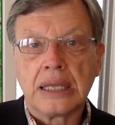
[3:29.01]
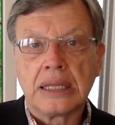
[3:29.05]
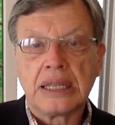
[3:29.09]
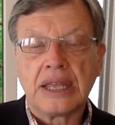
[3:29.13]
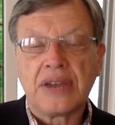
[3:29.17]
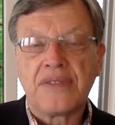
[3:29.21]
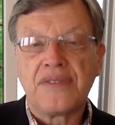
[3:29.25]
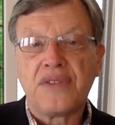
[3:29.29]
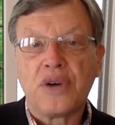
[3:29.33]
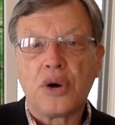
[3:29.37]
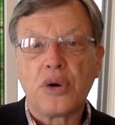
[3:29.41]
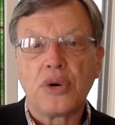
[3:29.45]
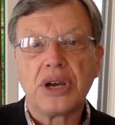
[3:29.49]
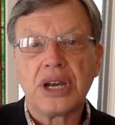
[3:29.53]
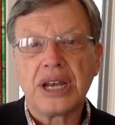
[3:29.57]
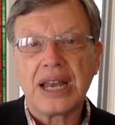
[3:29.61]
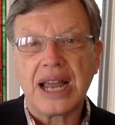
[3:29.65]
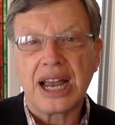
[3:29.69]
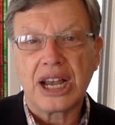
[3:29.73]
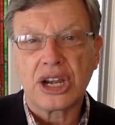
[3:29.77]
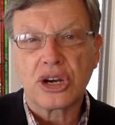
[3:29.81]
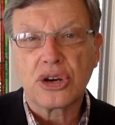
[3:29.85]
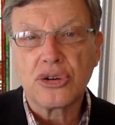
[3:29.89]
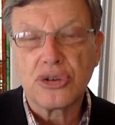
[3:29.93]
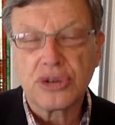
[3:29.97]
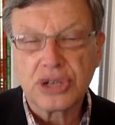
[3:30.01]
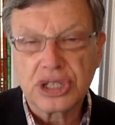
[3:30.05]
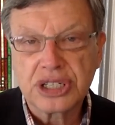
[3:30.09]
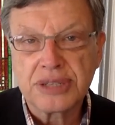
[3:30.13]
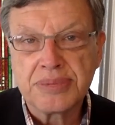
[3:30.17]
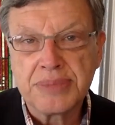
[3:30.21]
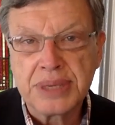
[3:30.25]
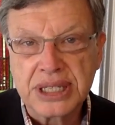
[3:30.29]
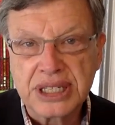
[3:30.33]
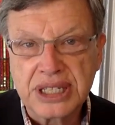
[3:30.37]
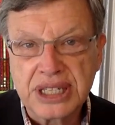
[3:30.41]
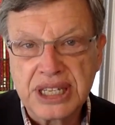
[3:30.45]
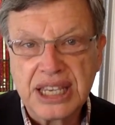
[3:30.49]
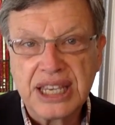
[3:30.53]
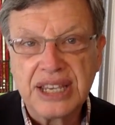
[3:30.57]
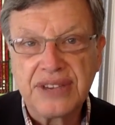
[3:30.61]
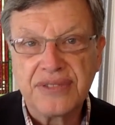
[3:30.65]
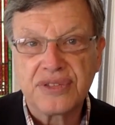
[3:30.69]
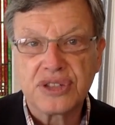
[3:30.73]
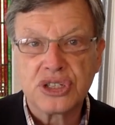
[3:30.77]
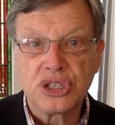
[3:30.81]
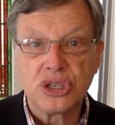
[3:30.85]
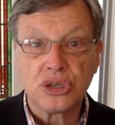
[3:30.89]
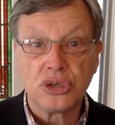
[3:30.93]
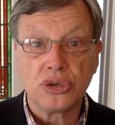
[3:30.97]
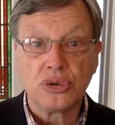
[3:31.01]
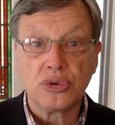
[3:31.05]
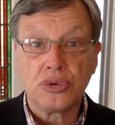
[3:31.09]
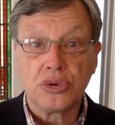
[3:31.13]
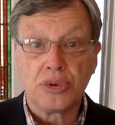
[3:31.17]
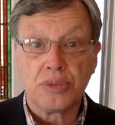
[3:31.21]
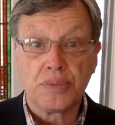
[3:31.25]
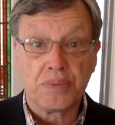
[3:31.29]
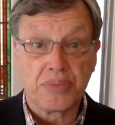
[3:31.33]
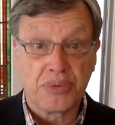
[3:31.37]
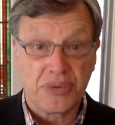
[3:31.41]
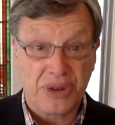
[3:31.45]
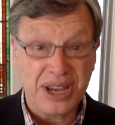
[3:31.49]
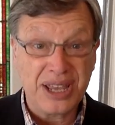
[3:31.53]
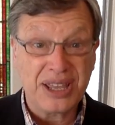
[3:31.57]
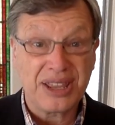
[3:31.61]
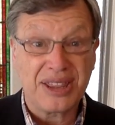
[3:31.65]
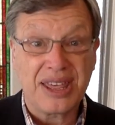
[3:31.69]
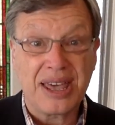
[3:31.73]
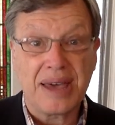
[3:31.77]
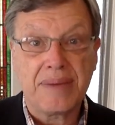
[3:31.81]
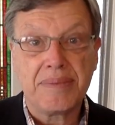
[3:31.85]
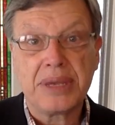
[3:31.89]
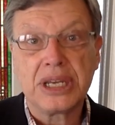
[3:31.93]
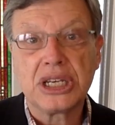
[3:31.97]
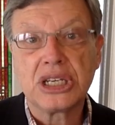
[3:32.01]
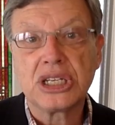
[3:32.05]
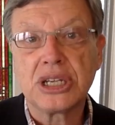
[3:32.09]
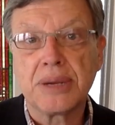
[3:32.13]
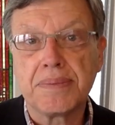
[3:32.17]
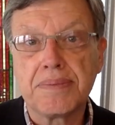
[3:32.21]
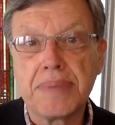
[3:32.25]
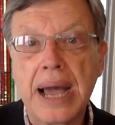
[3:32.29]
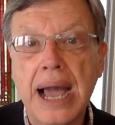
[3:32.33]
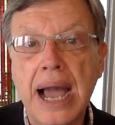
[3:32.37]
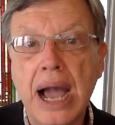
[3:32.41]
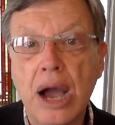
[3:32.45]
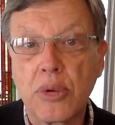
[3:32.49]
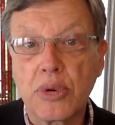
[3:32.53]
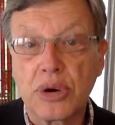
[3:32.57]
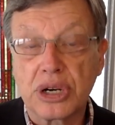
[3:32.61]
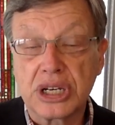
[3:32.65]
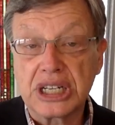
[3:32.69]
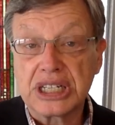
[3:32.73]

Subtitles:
that voted on Christmas Eve to bring them into power,